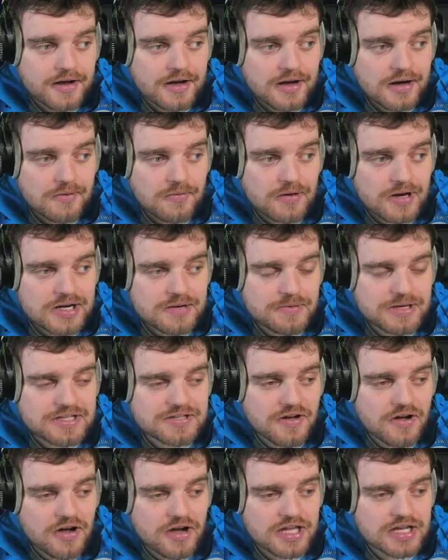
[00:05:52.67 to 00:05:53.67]
What are we
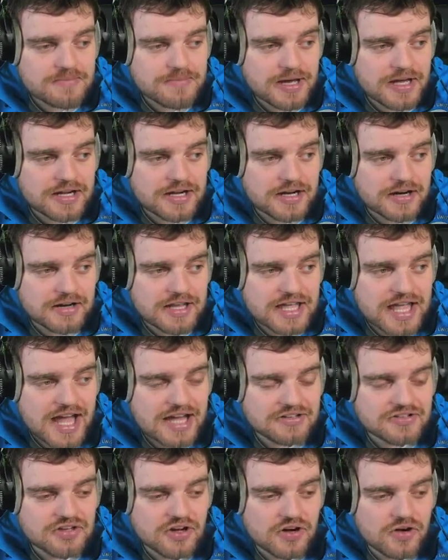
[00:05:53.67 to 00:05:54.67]
talking about here? He
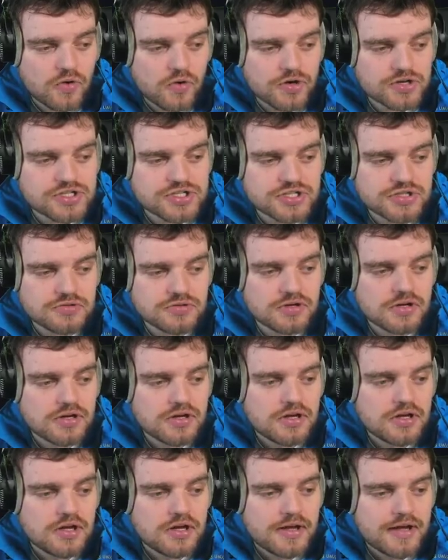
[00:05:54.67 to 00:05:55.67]
can't dunk or shoot.
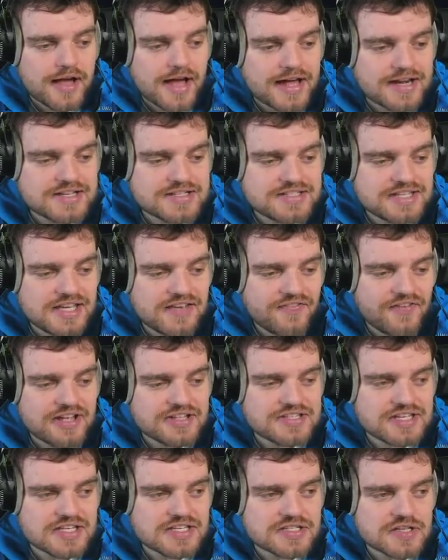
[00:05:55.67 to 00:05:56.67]
And his
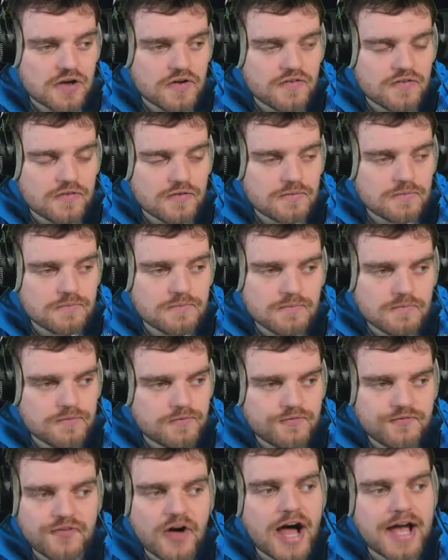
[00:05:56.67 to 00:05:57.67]
defense is
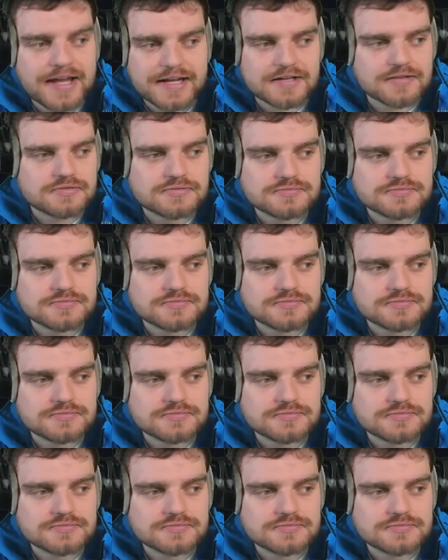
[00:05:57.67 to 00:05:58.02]
fine.